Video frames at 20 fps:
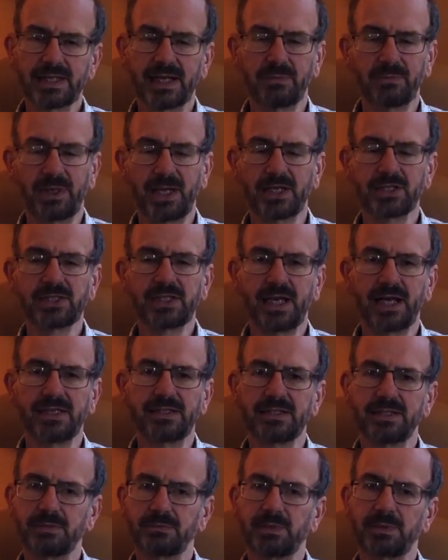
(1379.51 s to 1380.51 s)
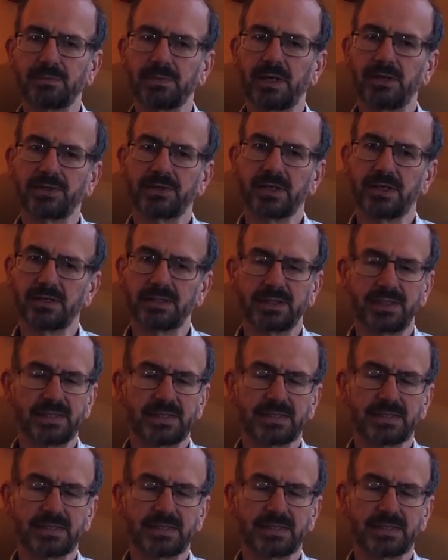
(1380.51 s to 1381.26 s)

and we actually end up with both colonies